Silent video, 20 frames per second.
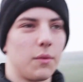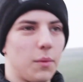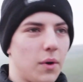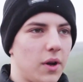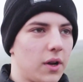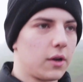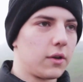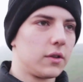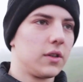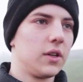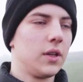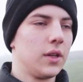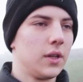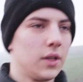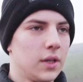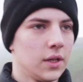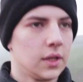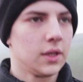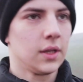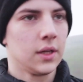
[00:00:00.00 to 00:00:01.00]
to work on
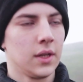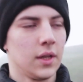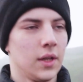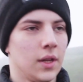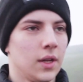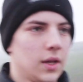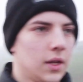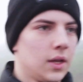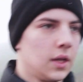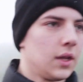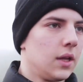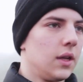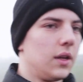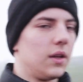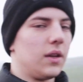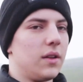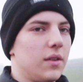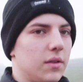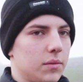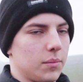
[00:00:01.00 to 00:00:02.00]

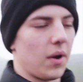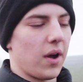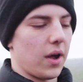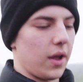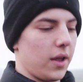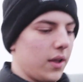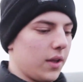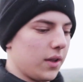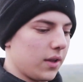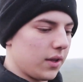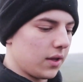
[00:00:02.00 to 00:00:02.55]
is my